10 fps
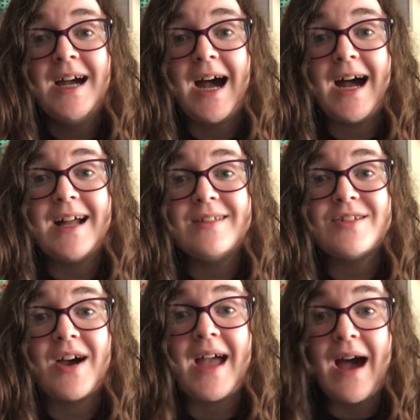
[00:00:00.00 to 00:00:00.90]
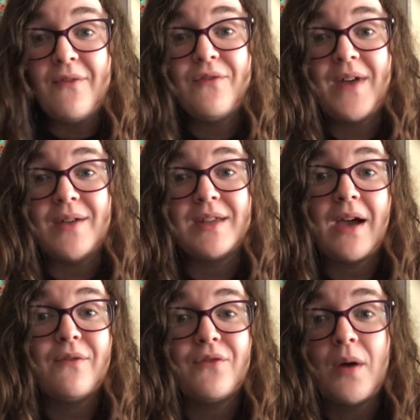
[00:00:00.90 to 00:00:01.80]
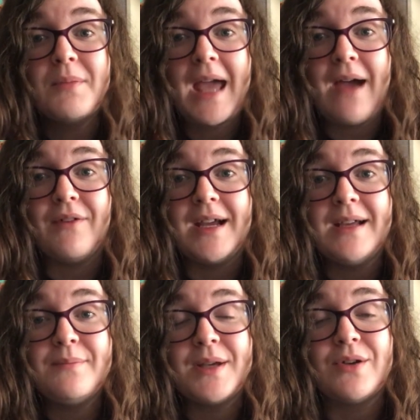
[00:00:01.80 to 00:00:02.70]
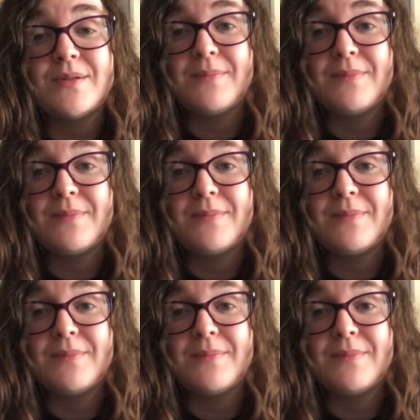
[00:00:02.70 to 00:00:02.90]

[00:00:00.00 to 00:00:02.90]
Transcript: And I have found out from Kerry, because